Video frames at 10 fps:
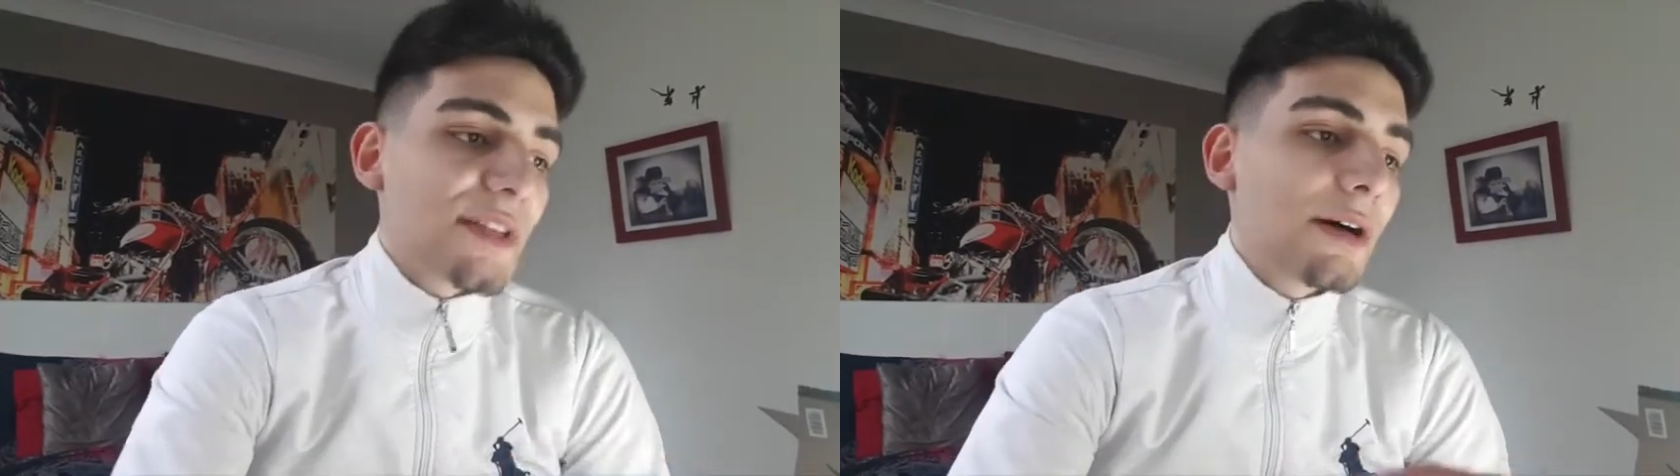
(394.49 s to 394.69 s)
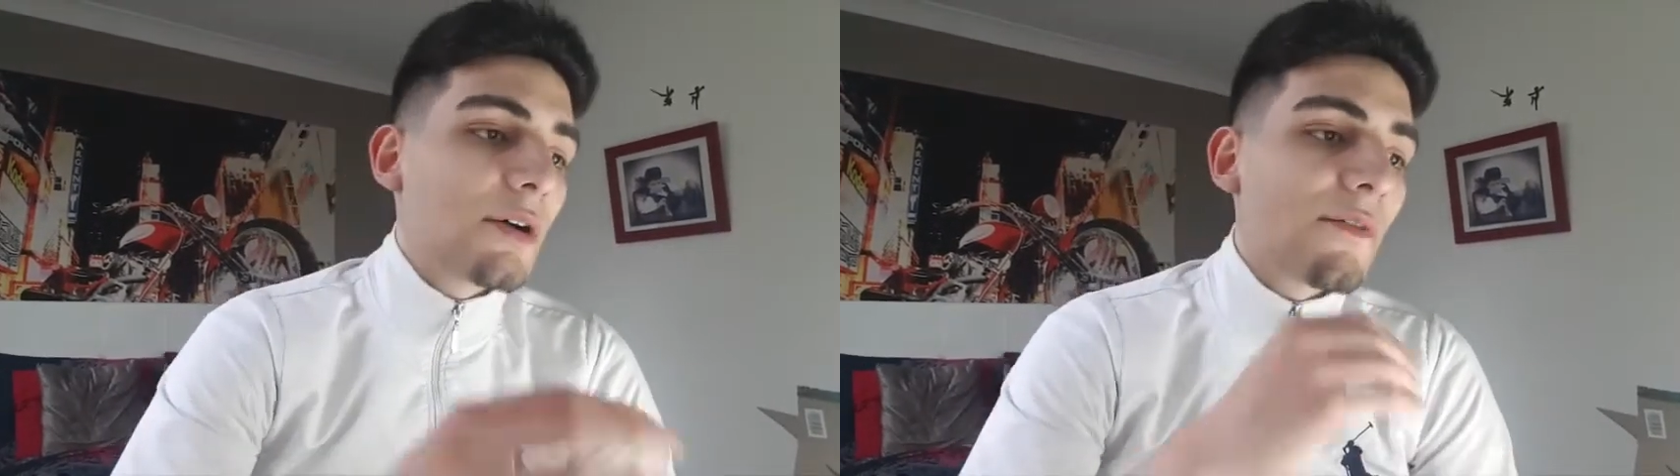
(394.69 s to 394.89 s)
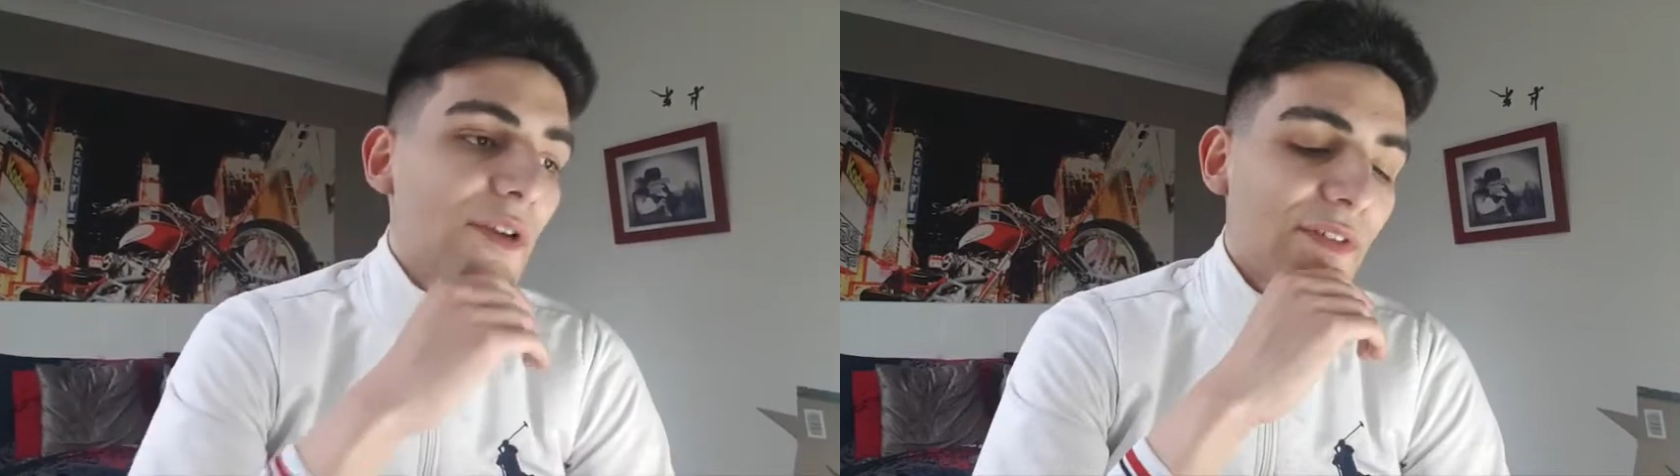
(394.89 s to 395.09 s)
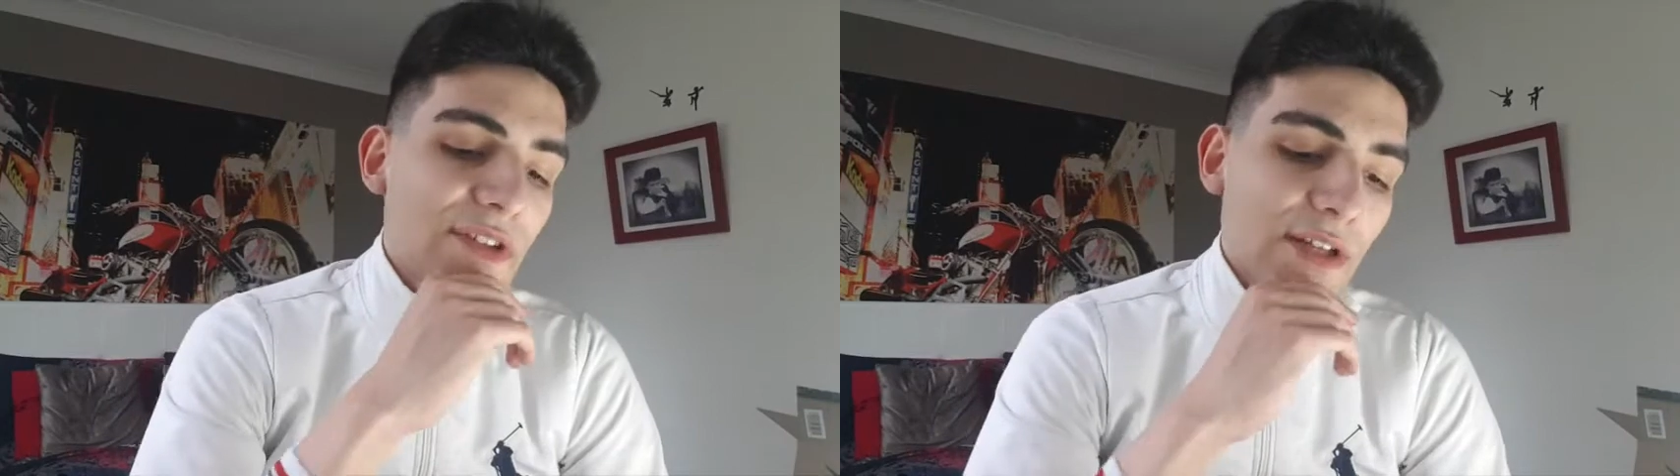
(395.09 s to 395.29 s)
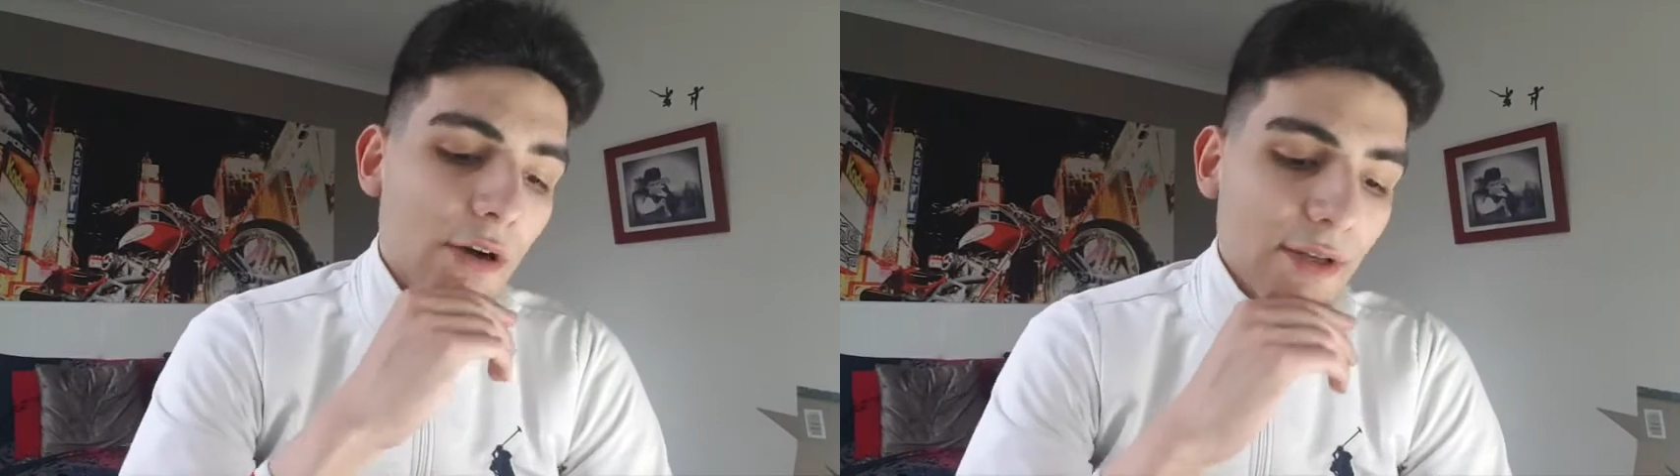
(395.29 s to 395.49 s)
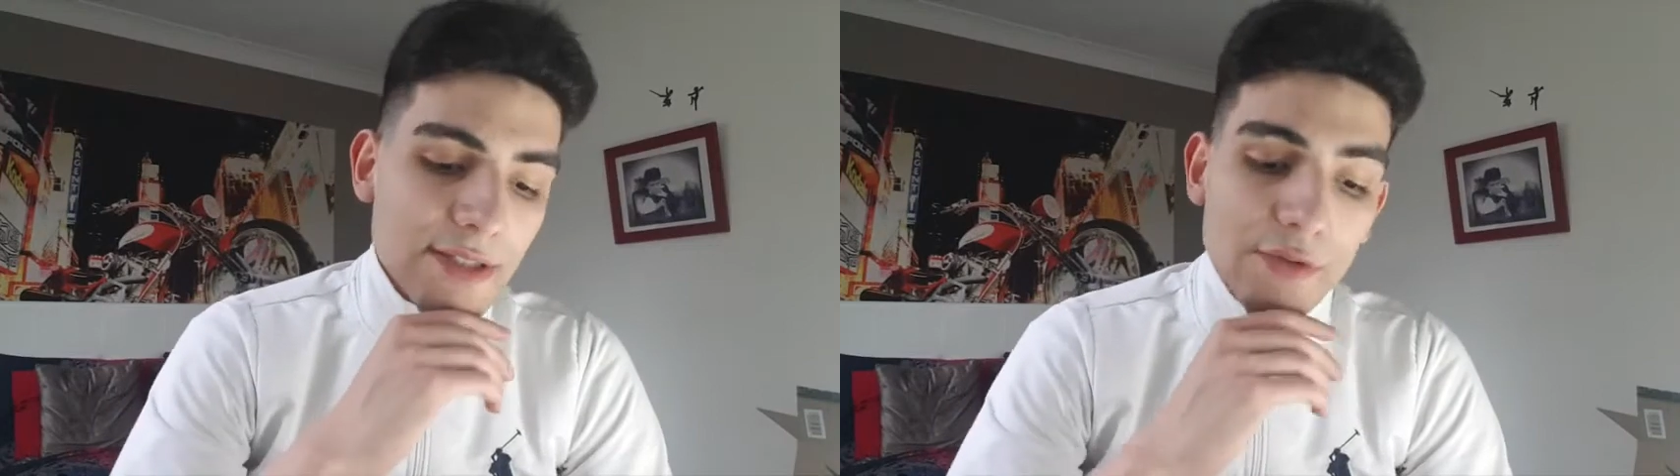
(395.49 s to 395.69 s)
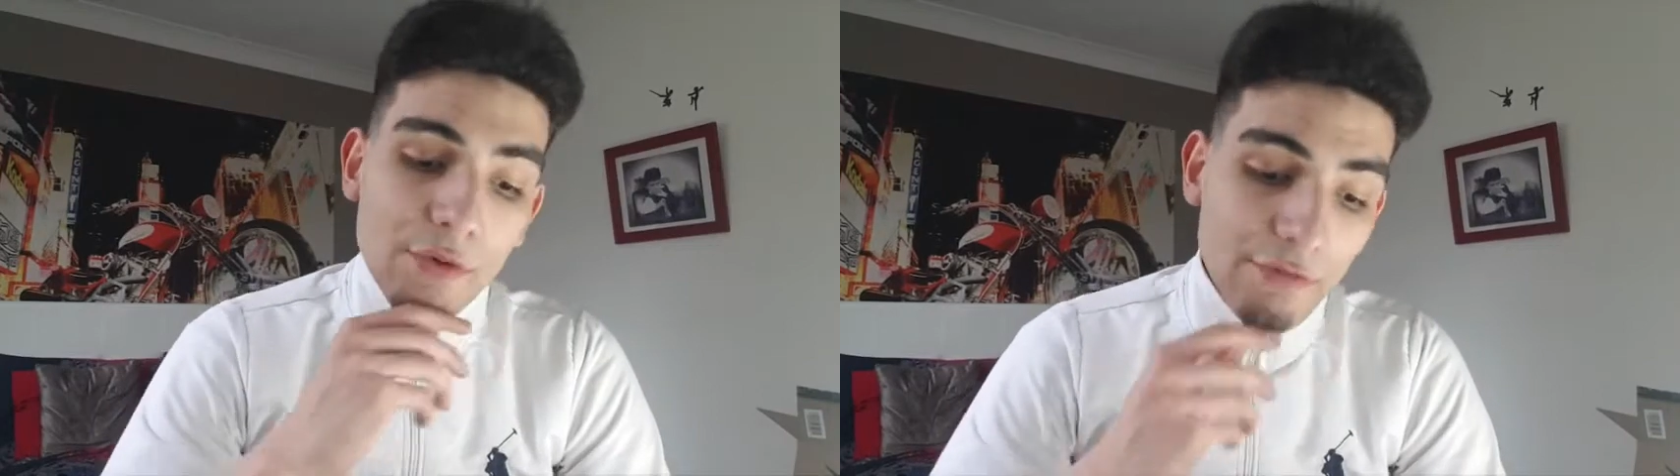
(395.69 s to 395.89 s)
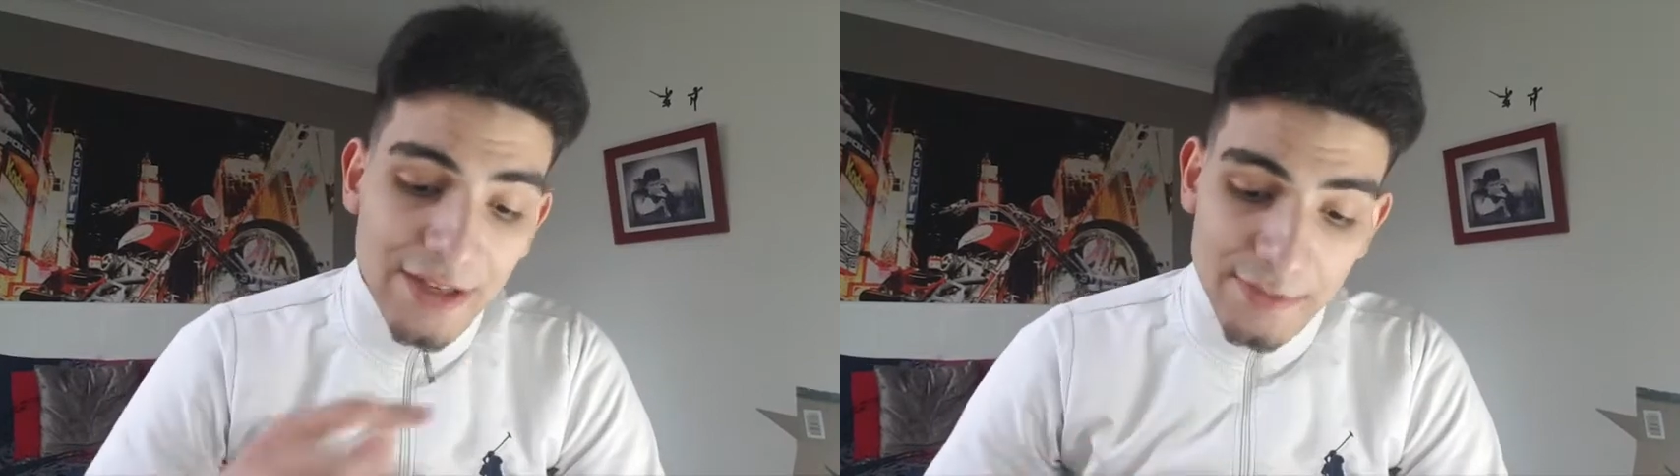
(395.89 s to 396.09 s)
Now, I've given Thiago Silva
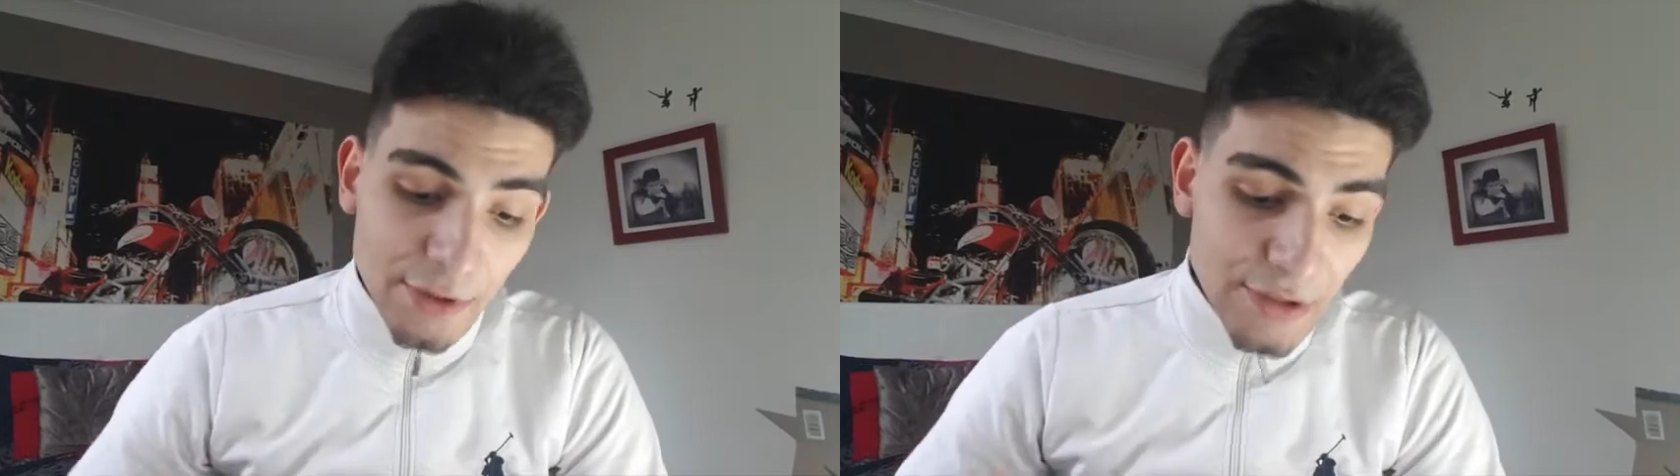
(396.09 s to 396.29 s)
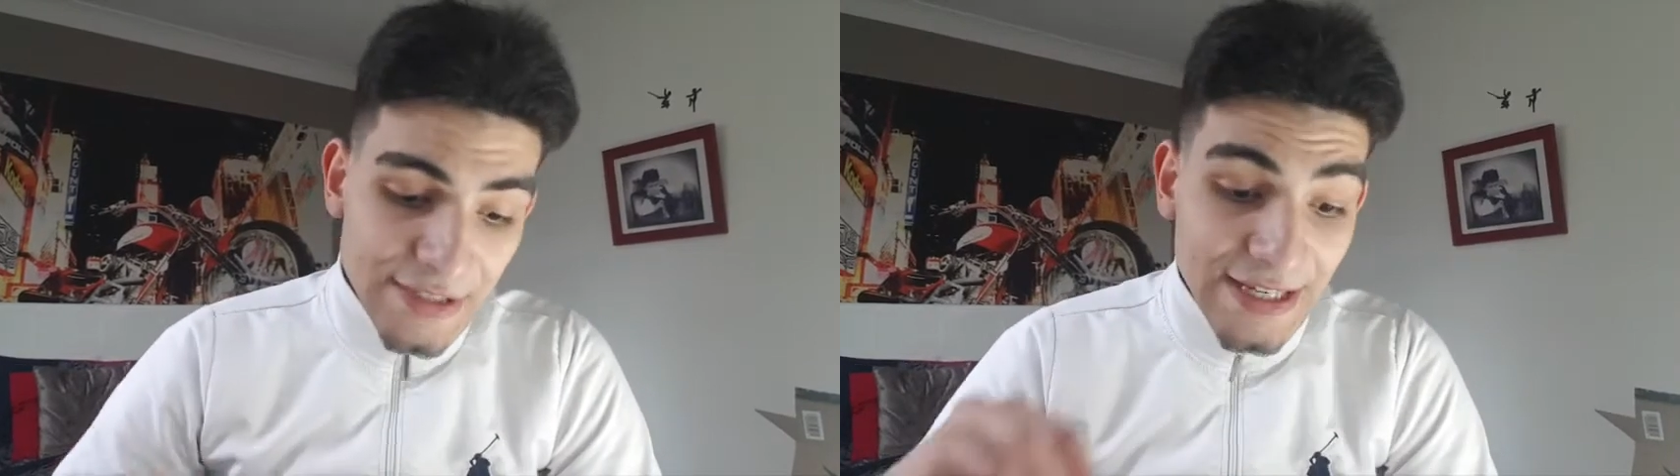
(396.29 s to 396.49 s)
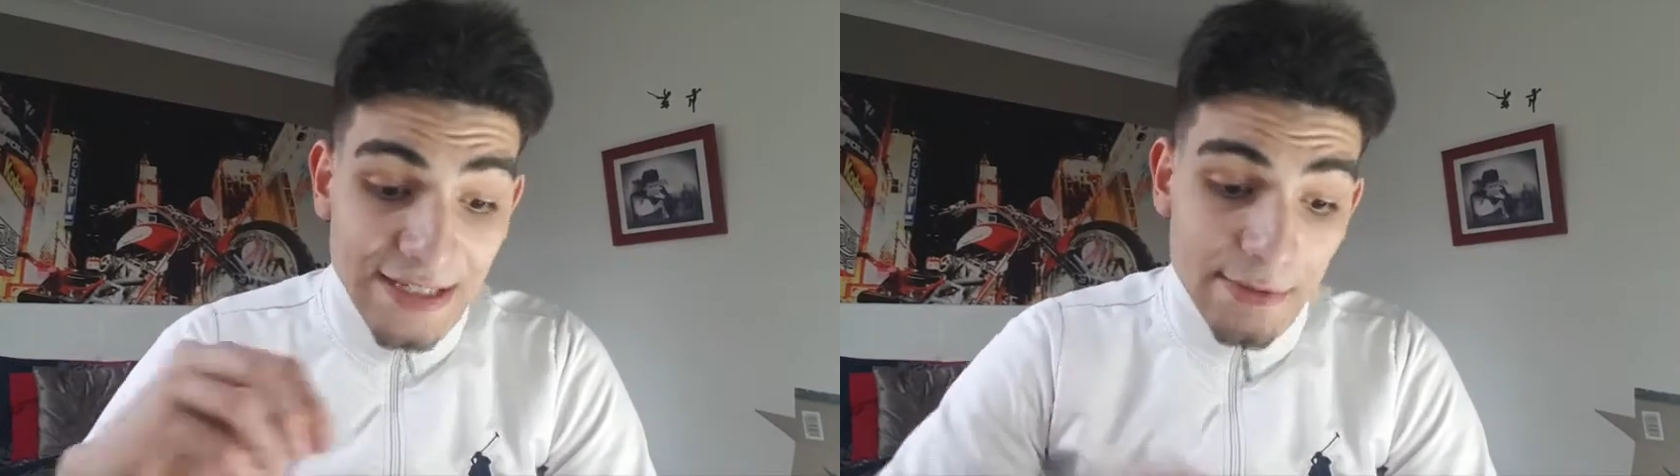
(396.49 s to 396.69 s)
a rest because he has